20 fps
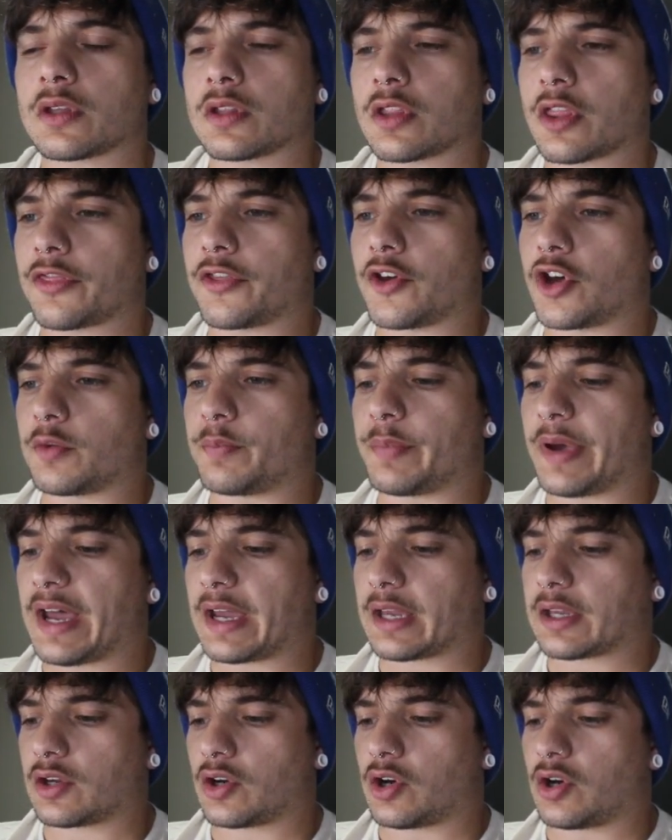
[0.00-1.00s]
third
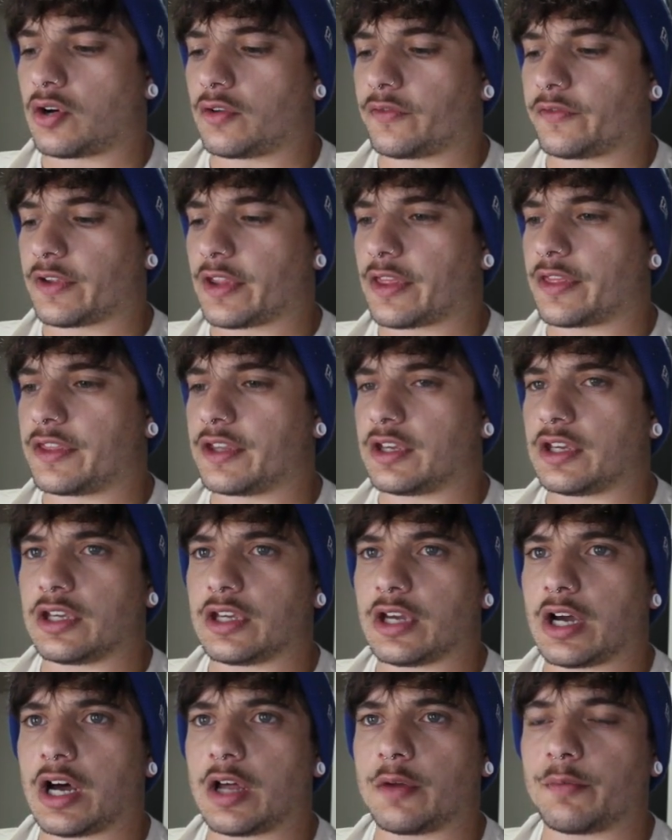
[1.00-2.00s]
pack of
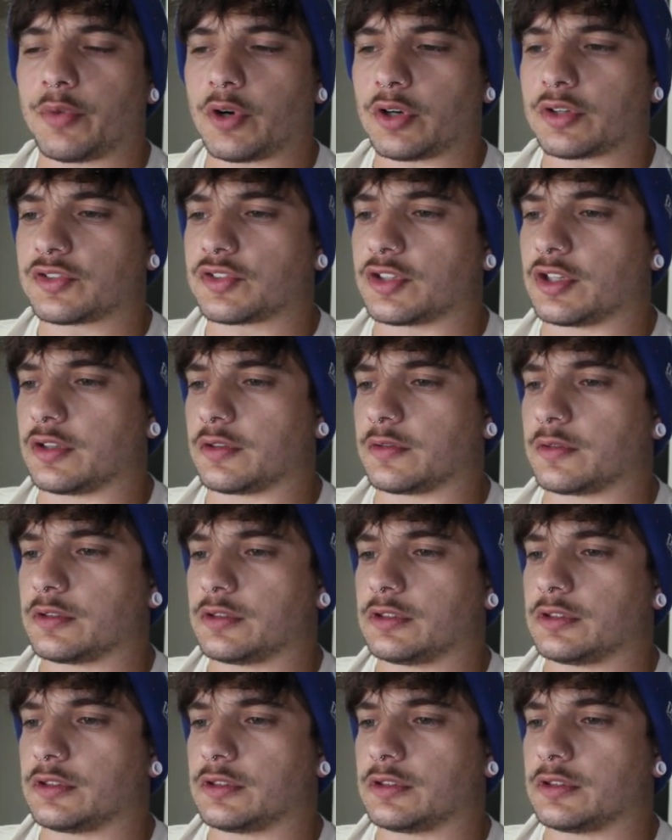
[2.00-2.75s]
the unboxing.